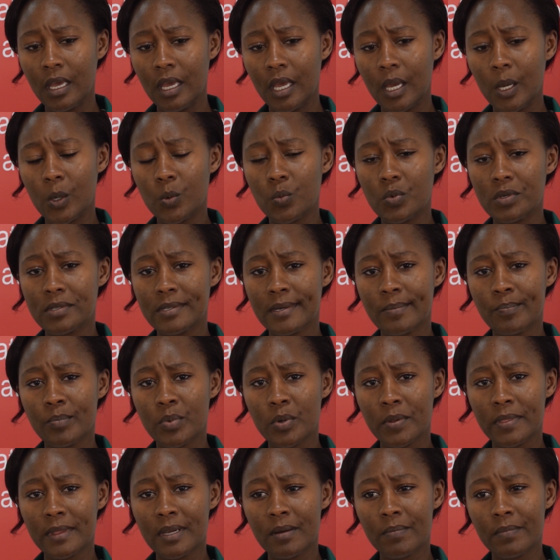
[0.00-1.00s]
And we
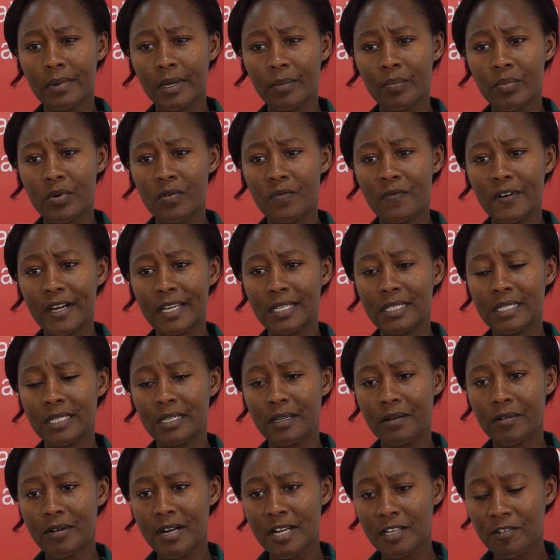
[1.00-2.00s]
support them by
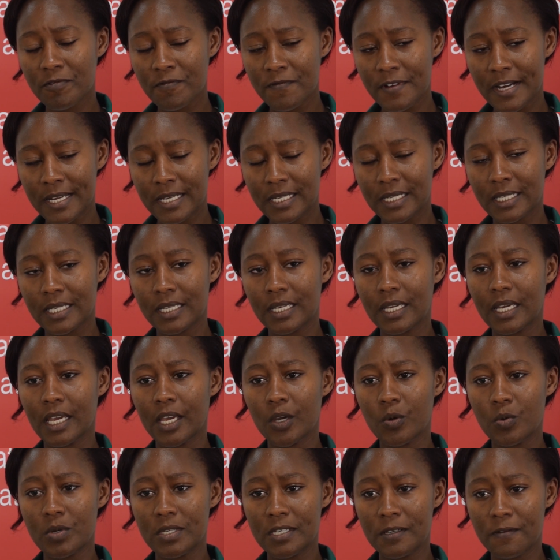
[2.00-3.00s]
providing grant funding,
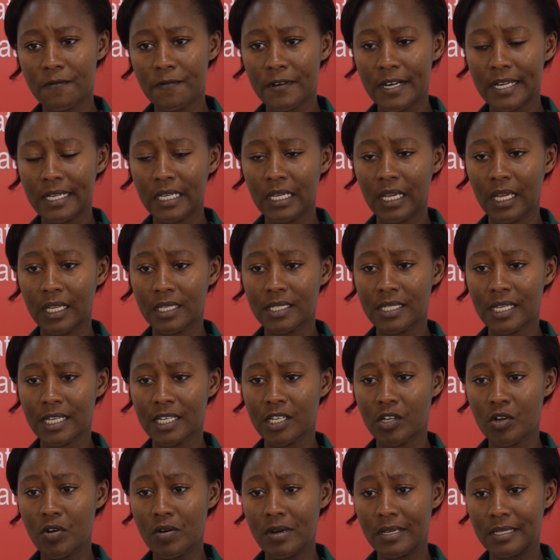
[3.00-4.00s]
equity funding, and
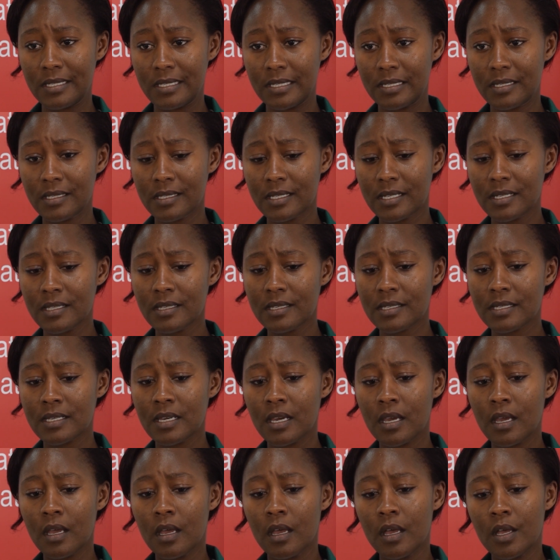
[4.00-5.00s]
technical assistance
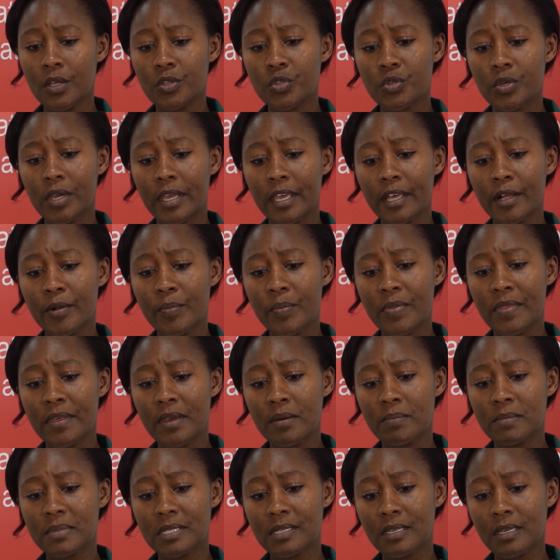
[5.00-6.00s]
to help
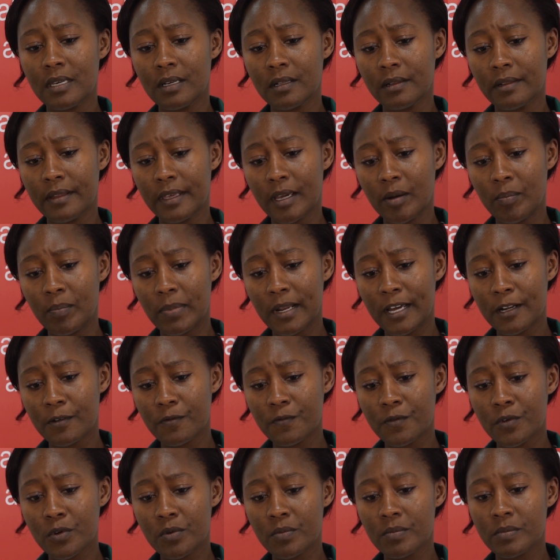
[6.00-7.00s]
them scale their
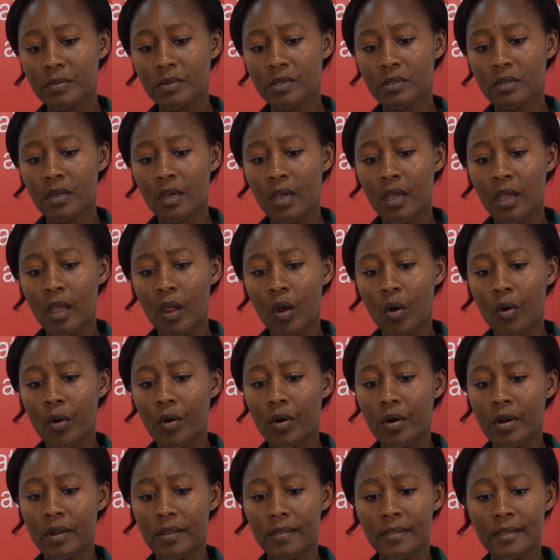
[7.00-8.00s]
platforms
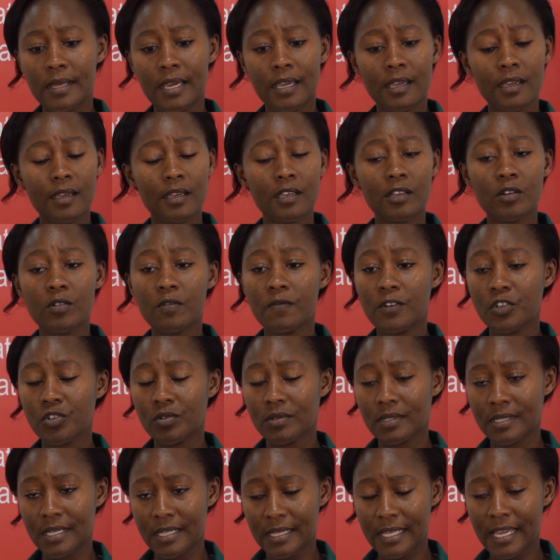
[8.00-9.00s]
or the
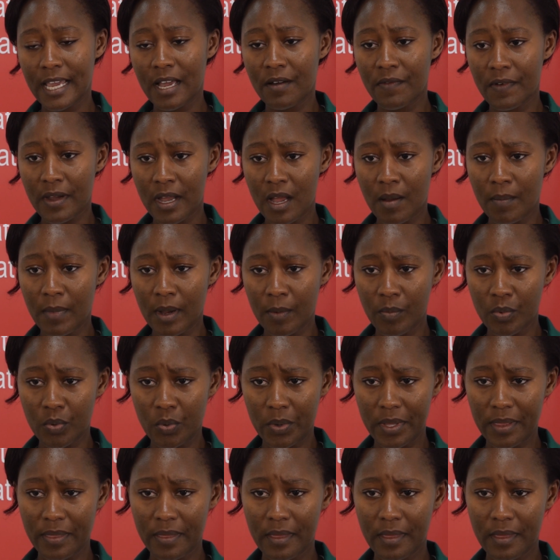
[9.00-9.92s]
innovations that they have come up with.